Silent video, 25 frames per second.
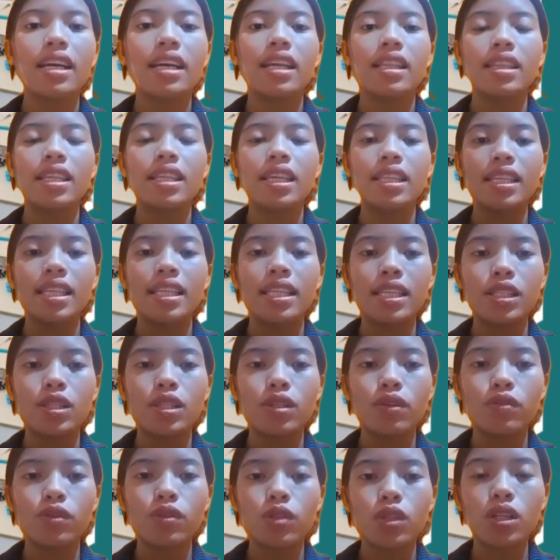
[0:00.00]
the needs
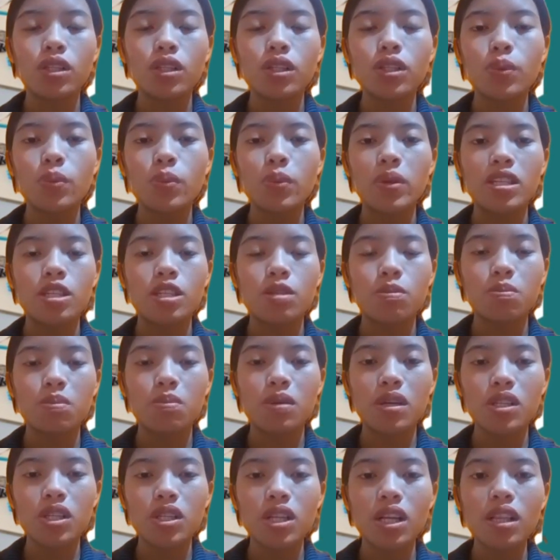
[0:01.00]
of children with
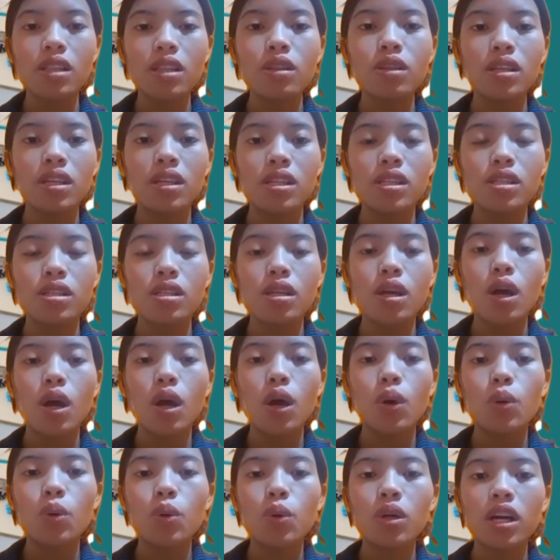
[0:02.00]
special needs
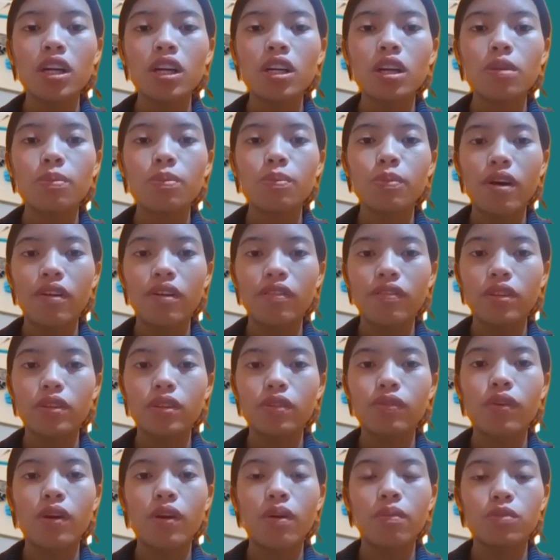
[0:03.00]
who cannot profit
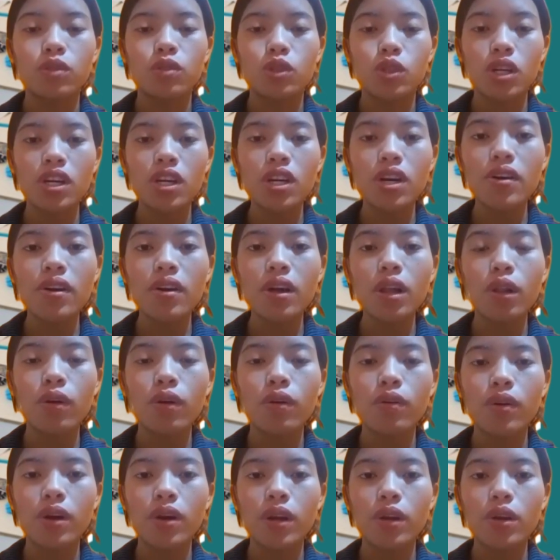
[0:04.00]
from general
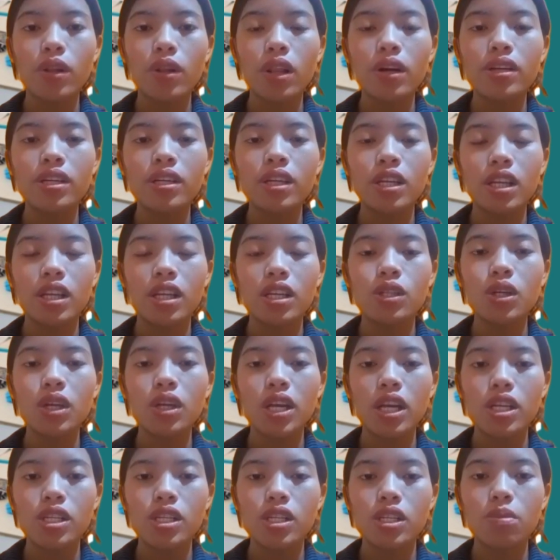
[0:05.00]
or regular
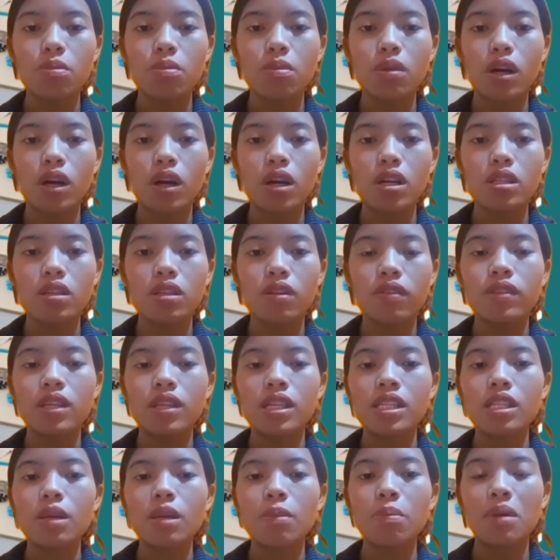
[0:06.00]
education because of
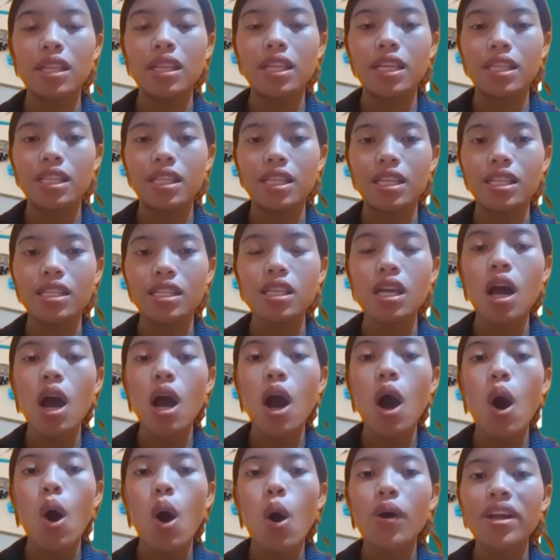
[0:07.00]
disabilities
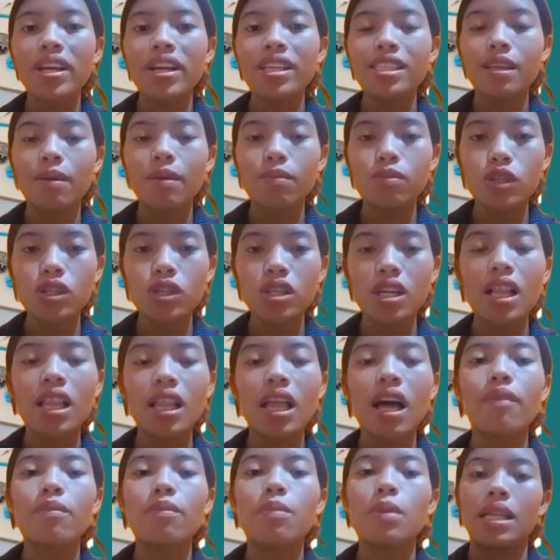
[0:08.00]
or exceptional
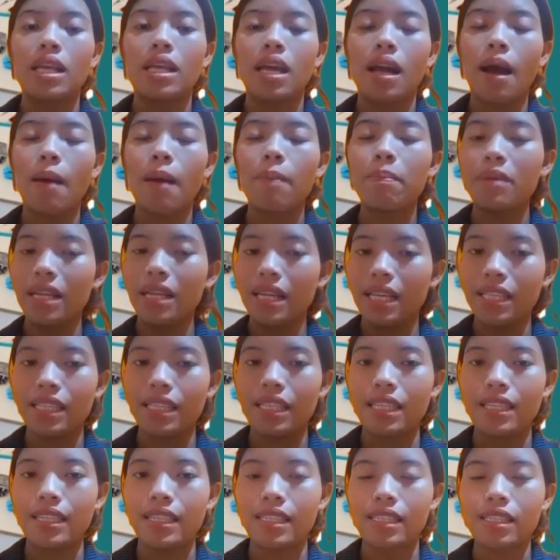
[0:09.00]

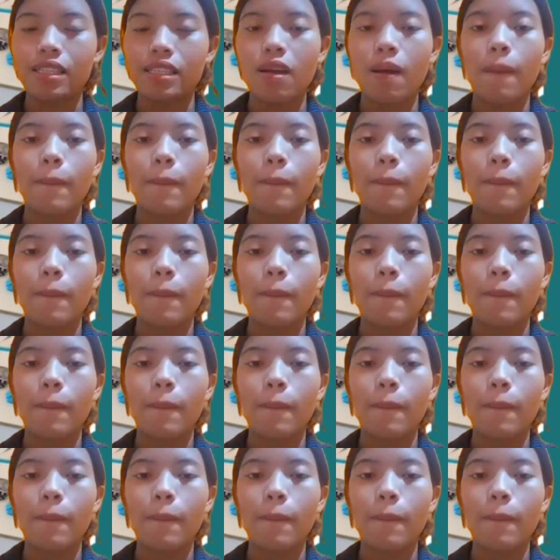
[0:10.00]
abilities.